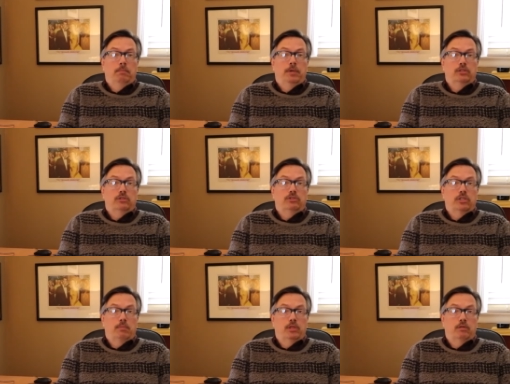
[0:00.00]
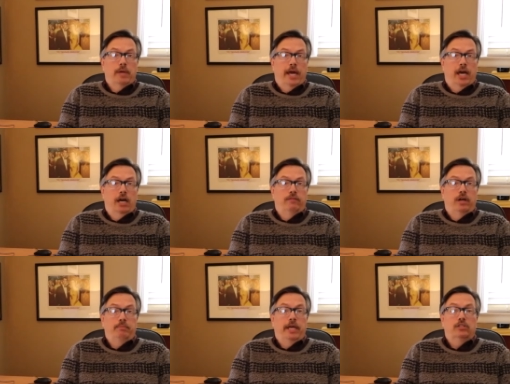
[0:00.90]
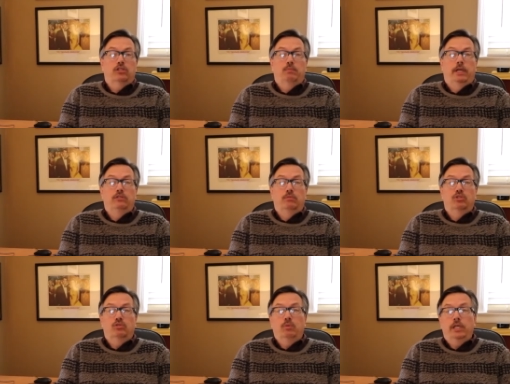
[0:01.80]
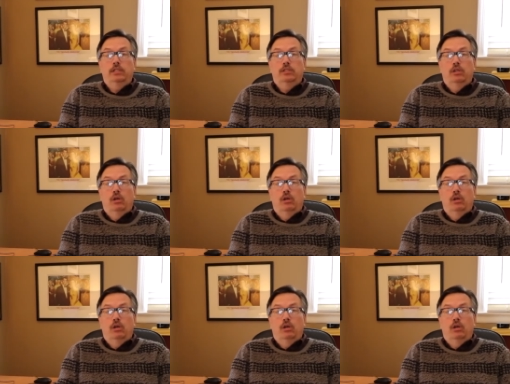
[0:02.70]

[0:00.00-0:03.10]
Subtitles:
but do some of them have a master bedroom suite,